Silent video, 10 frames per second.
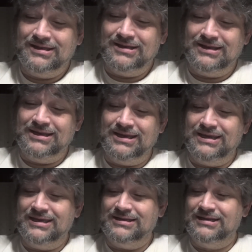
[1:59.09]
I can't
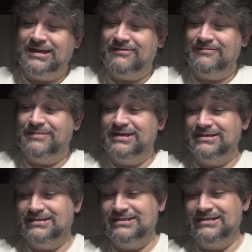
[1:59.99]
get to that one because
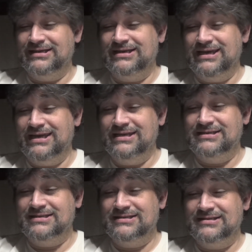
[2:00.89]
it's in the
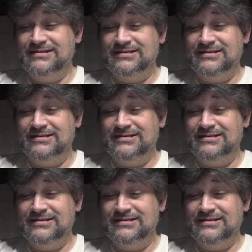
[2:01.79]
case.